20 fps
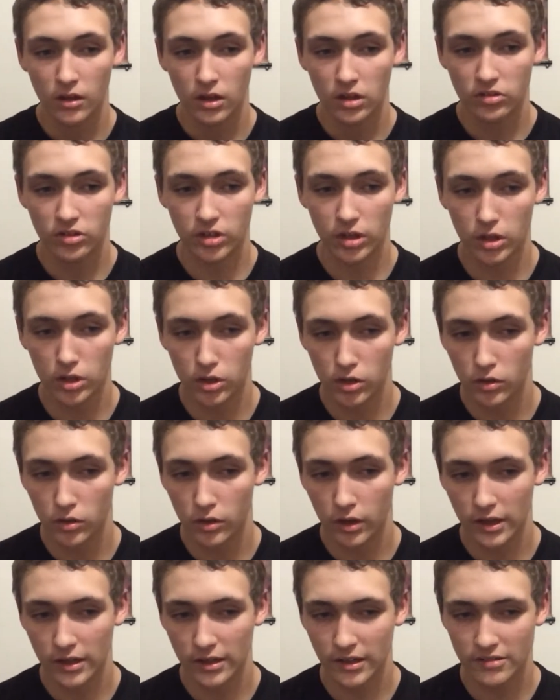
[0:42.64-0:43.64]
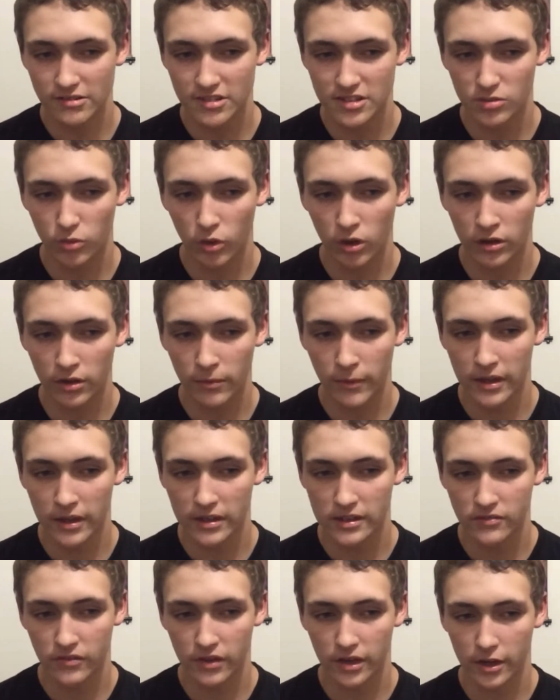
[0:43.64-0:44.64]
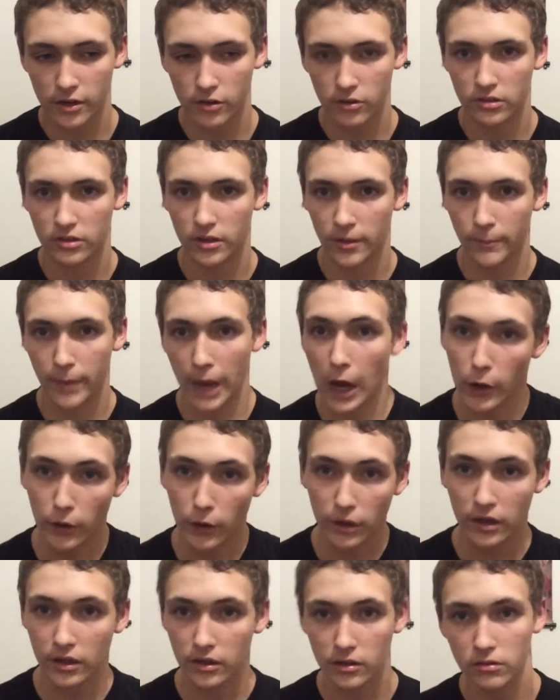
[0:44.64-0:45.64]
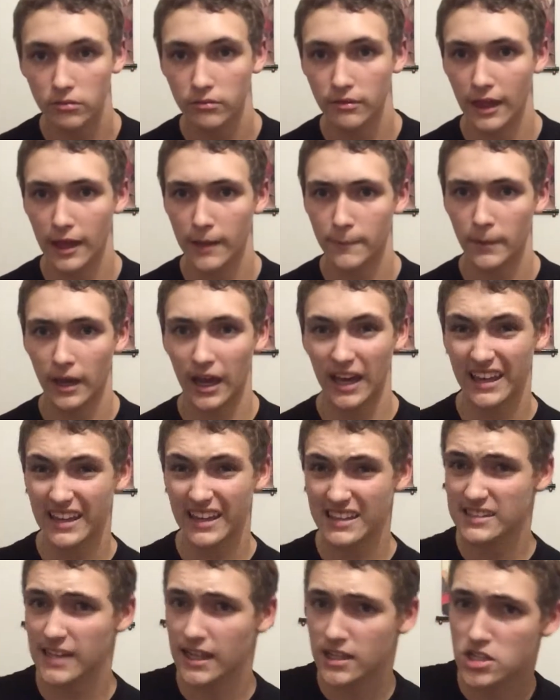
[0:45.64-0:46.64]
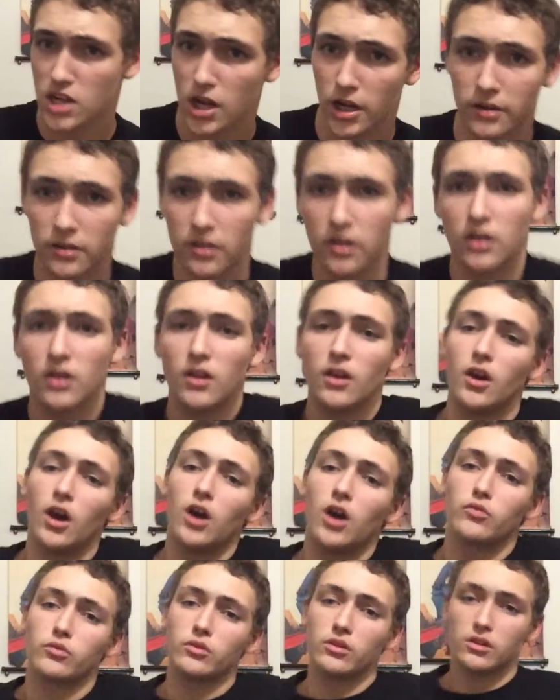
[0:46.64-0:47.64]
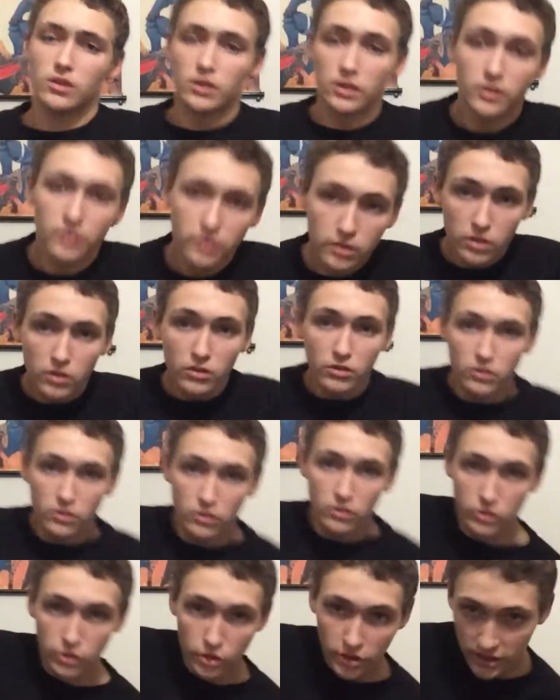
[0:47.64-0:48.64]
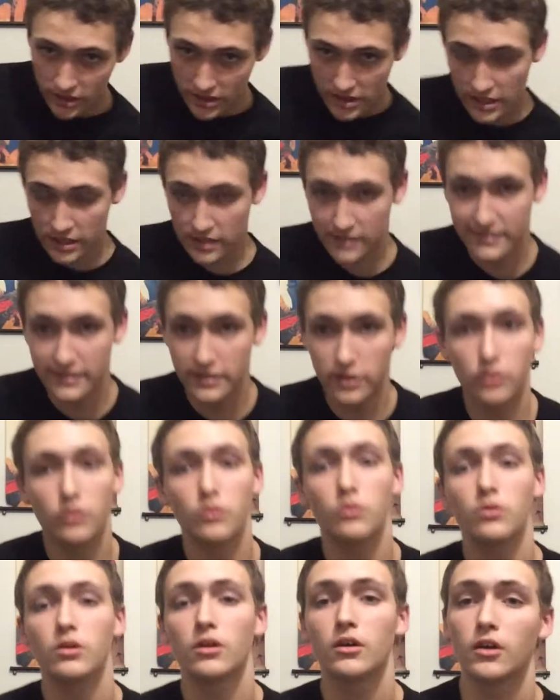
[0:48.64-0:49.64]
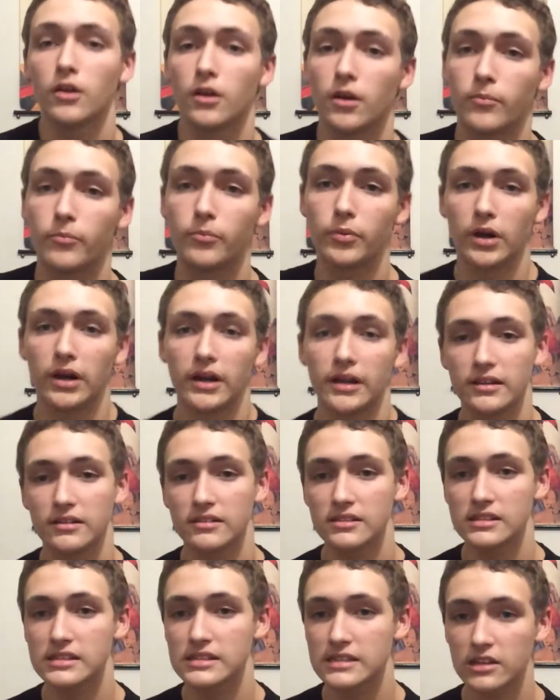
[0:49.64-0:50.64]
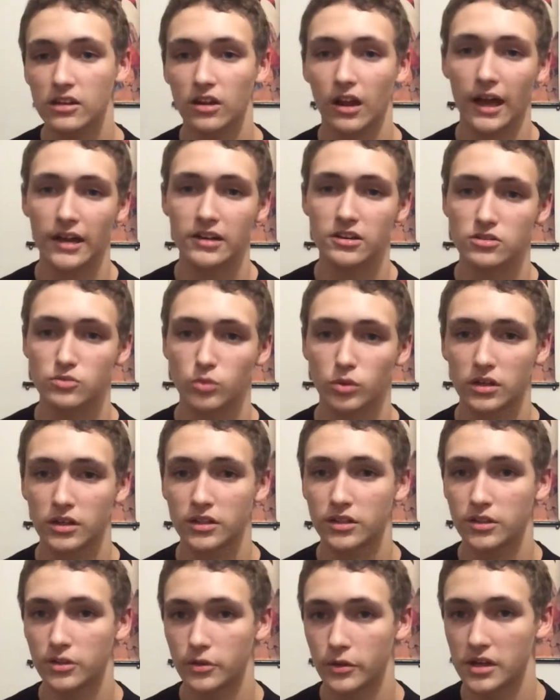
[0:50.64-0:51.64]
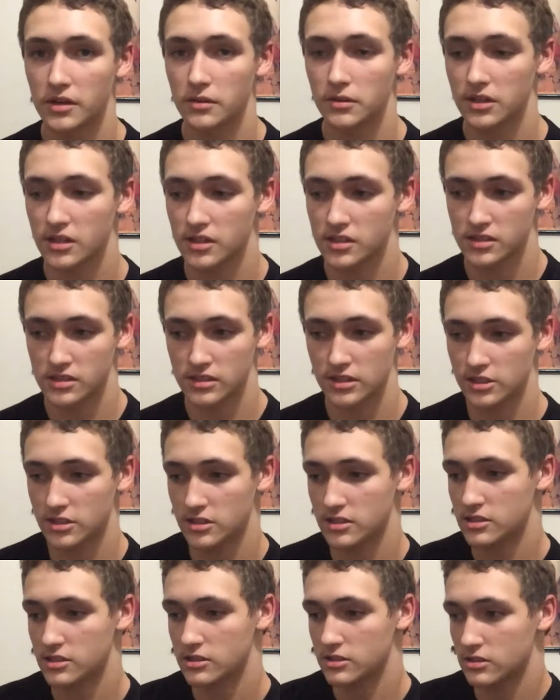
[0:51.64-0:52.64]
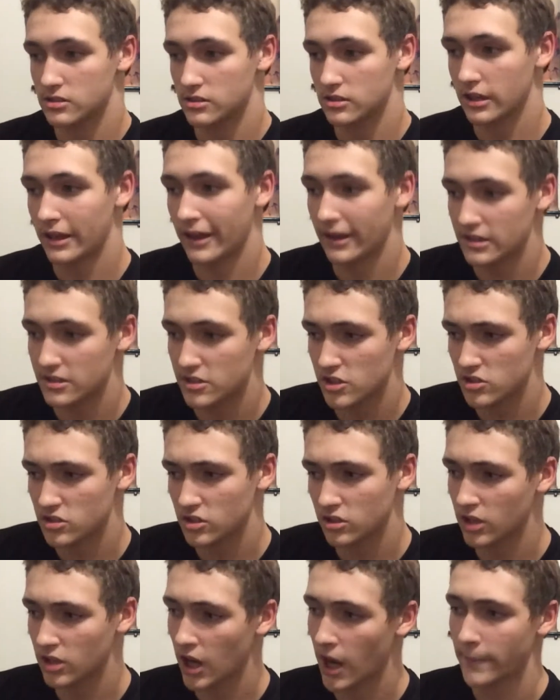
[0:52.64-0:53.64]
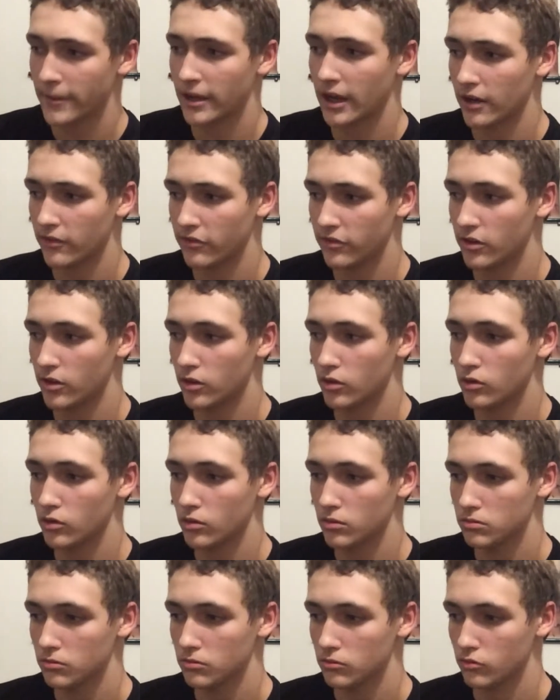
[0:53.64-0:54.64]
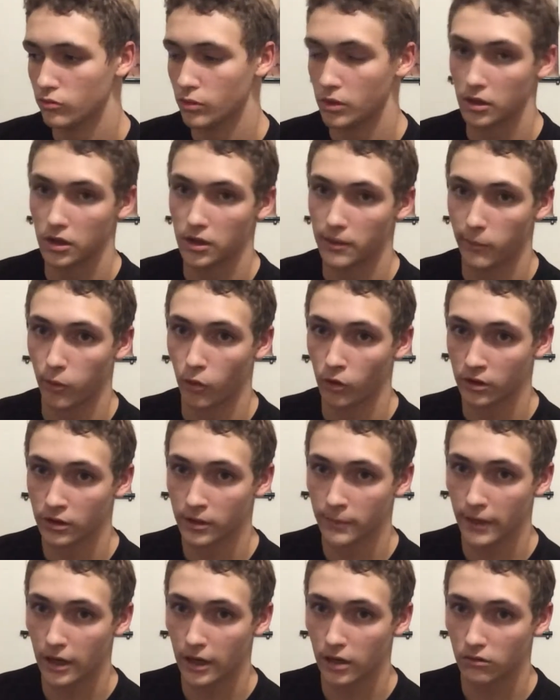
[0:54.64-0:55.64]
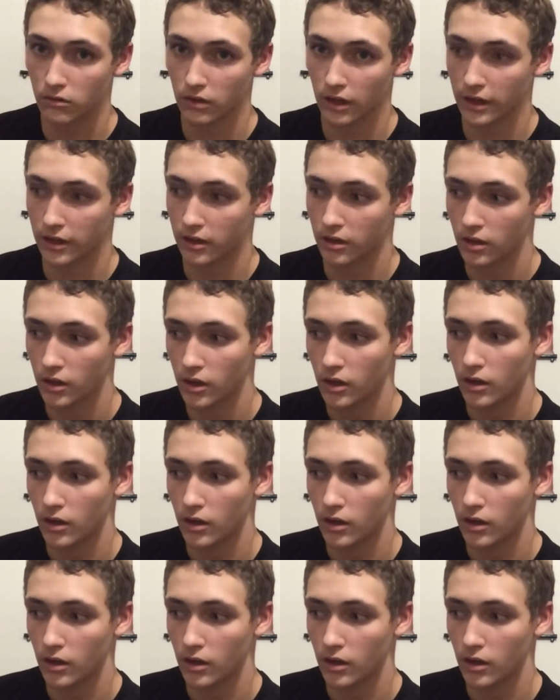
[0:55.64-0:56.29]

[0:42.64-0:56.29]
So I just wanted to make this video comparing them. I guess that's not a really good thing to do, but still, I just want to do it because it's just a topic I feel really important about. Like